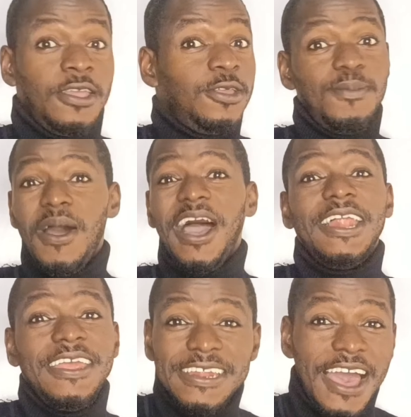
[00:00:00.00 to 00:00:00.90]

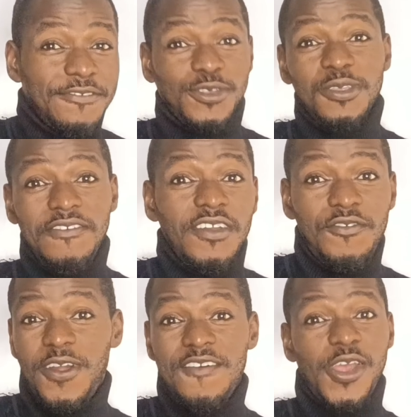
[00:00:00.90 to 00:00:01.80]
Morning, afternoon, evening,
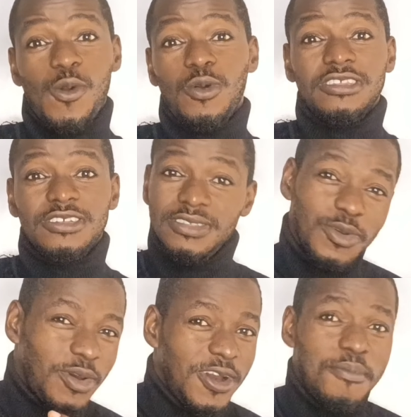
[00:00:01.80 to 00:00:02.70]
forever you're watching.
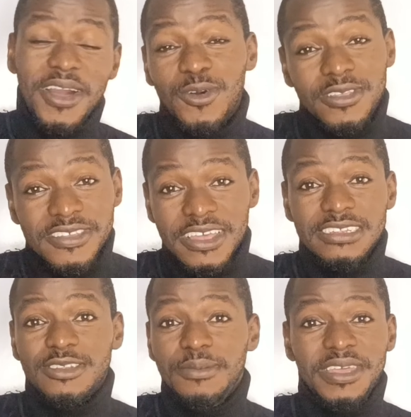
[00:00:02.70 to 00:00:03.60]
You're welcome back once again
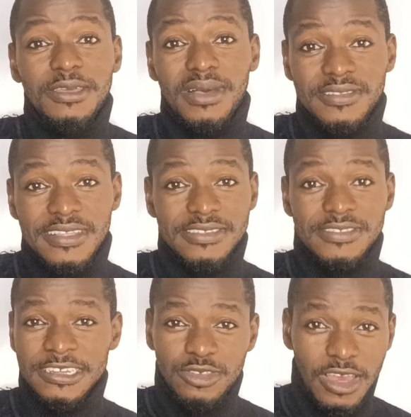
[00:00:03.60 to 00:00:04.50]
to the Making Maths Class,
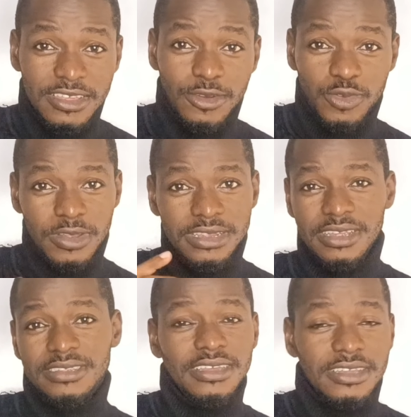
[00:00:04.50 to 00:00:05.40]
a channel
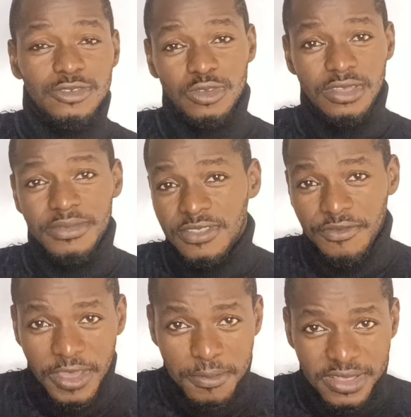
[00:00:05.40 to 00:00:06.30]
dedicated to
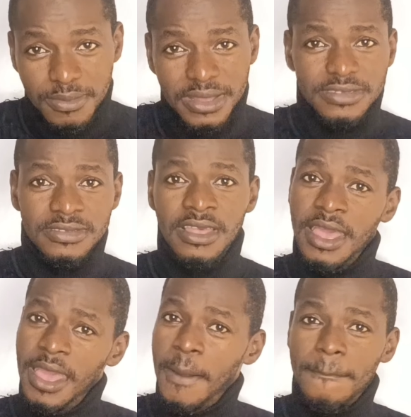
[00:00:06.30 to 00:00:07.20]
demystifying mathematics,
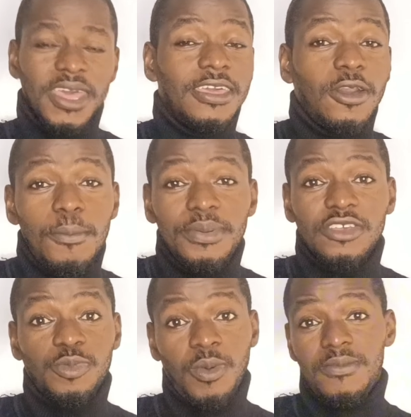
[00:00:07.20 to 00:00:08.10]
making
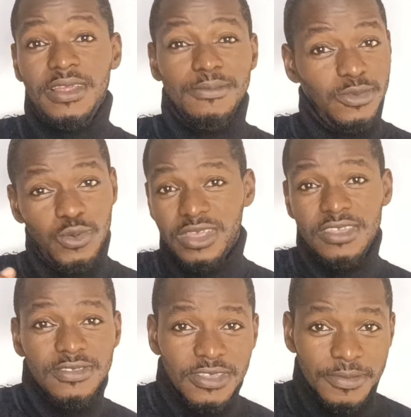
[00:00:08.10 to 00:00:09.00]
complex problems look
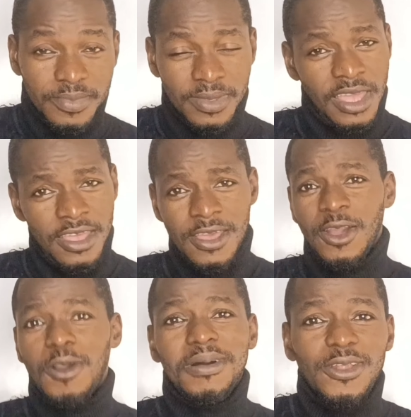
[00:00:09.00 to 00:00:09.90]
easy.
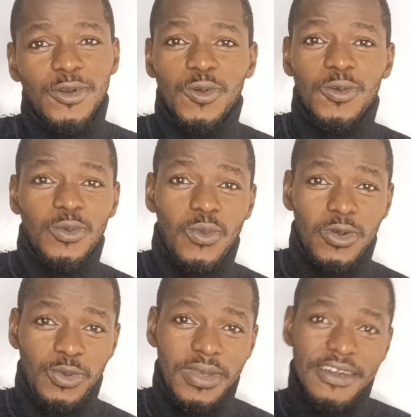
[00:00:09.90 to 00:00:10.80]
Come along.
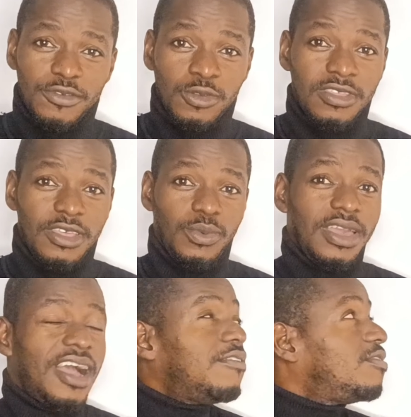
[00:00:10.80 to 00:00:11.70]
What do we have today? We
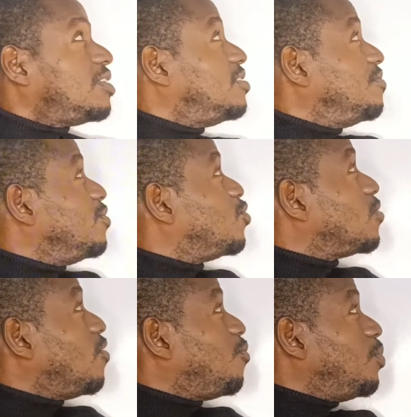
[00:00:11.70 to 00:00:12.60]
have a
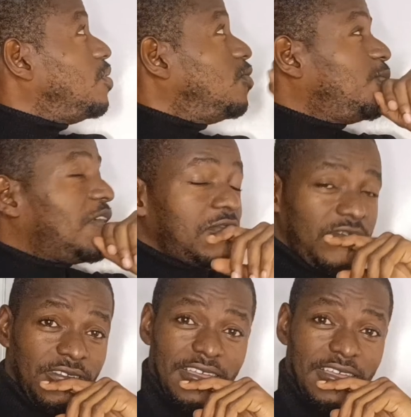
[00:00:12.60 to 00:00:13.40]
division of polynomials.